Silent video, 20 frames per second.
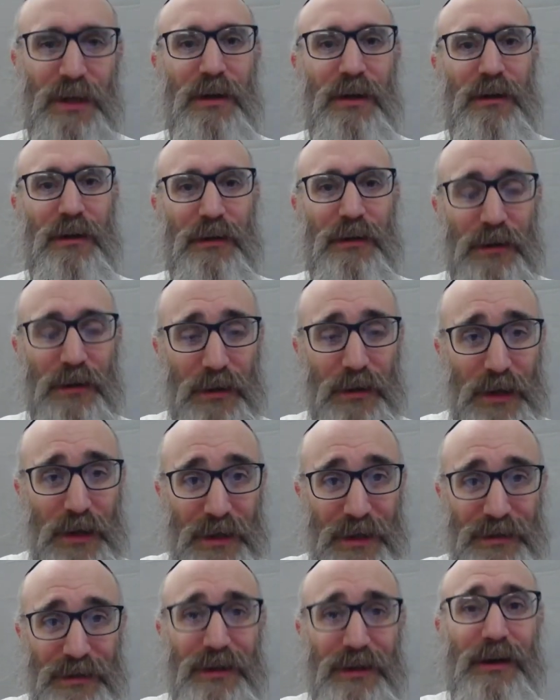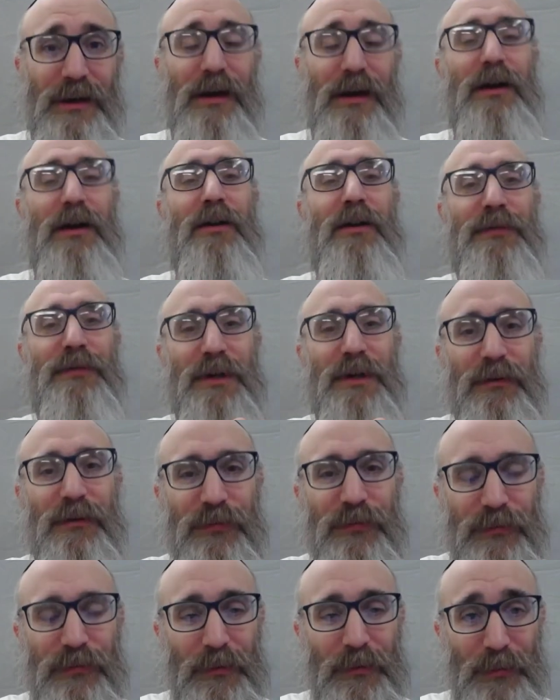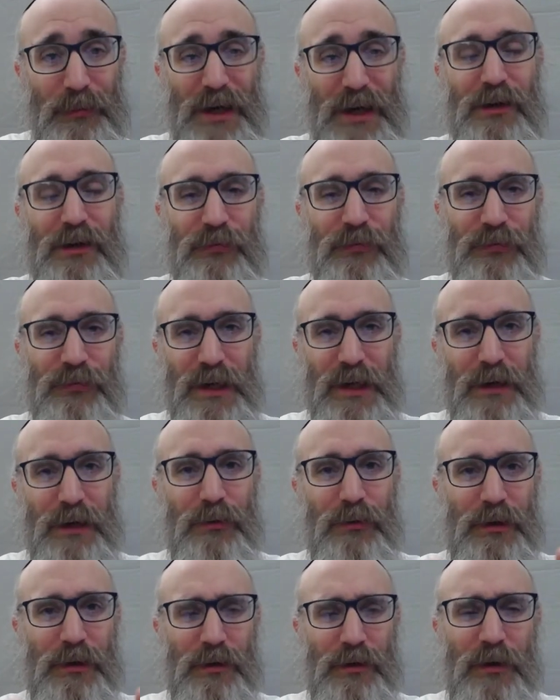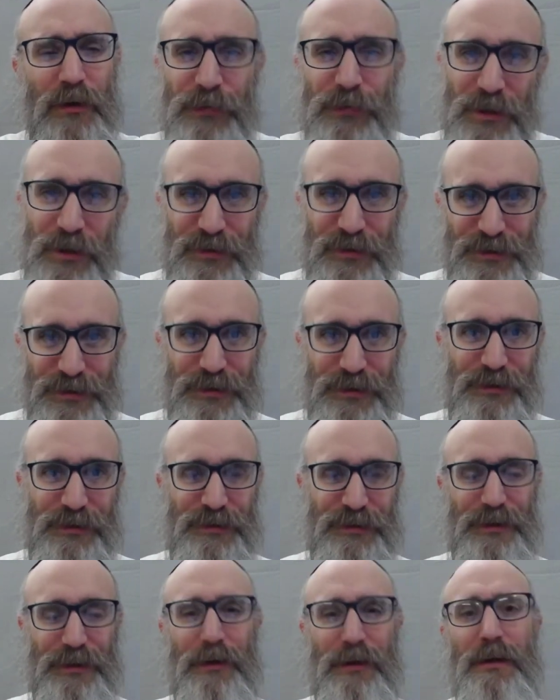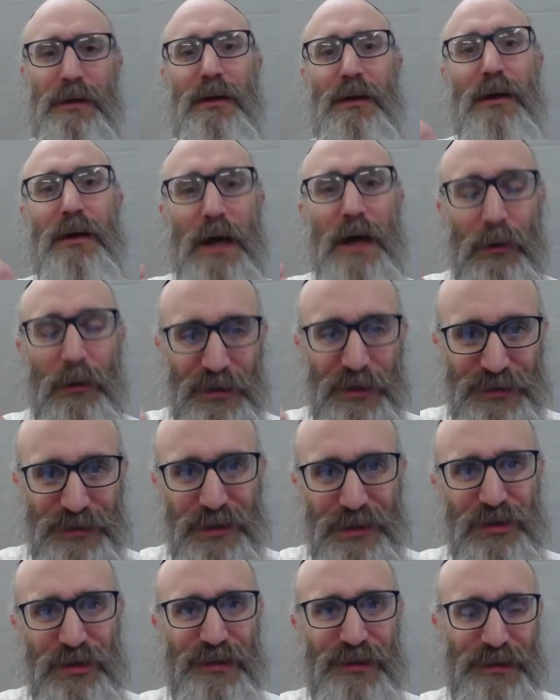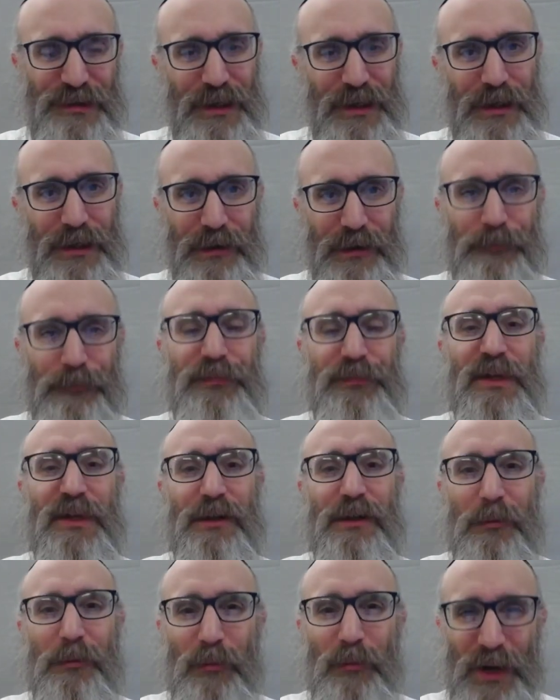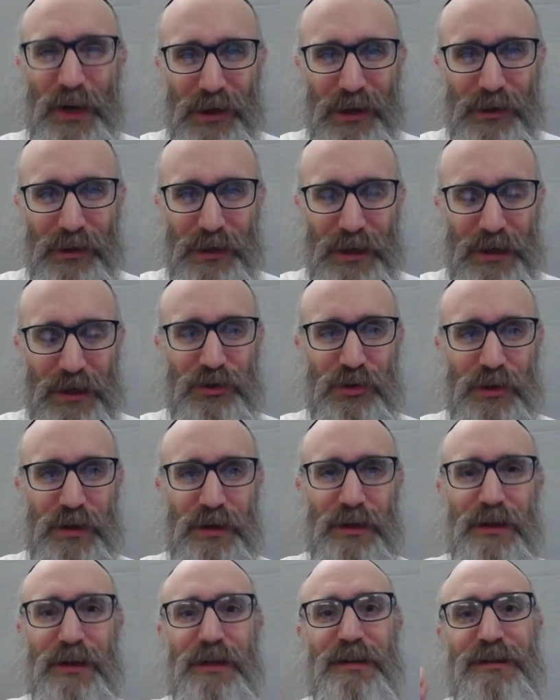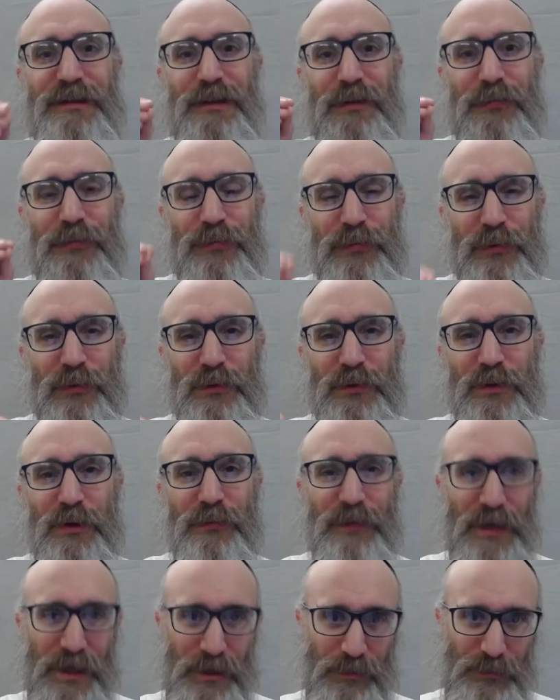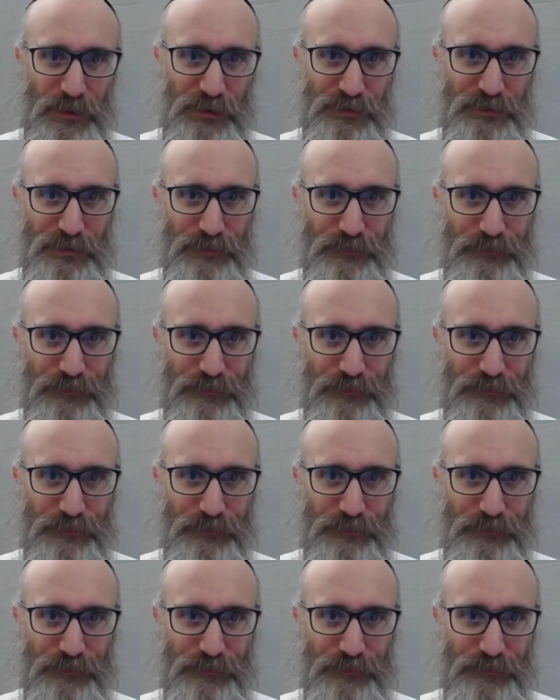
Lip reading: The idea of the barley flour offering, etc., etc. Our sages say that barley actually is the food of animals.